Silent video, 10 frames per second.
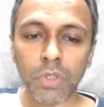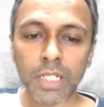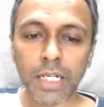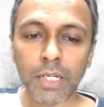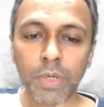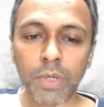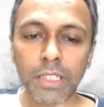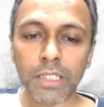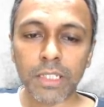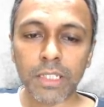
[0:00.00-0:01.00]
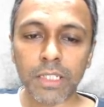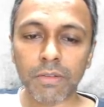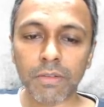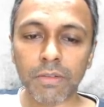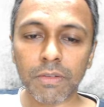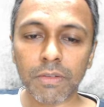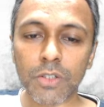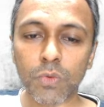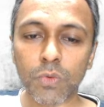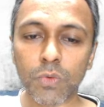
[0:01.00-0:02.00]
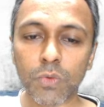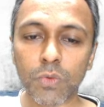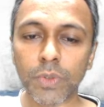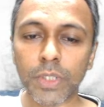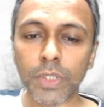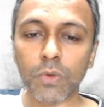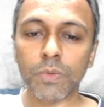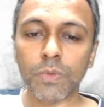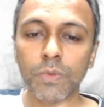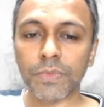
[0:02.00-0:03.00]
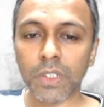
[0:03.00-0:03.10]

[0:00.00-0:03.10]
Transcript: What is the advantage? What does root actually do?